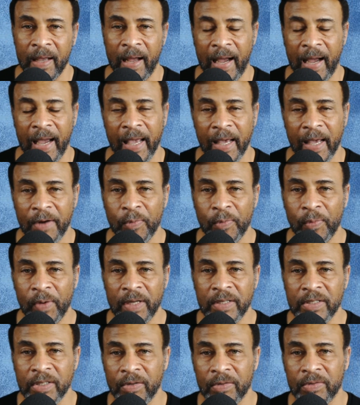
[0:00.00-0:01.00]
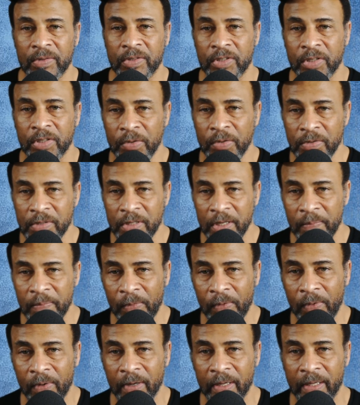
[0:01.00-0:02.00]
I had to wait until Tuesday
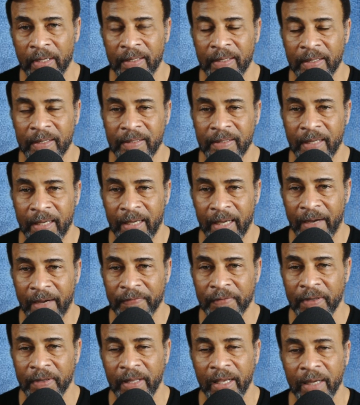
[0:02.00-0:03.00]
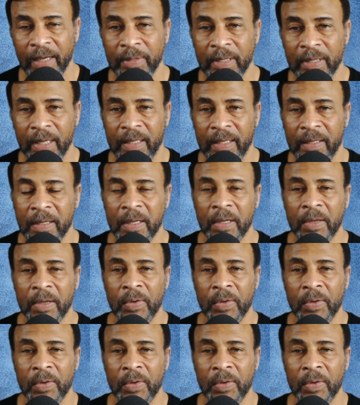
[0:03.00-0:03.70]
morning, day after Labor Day,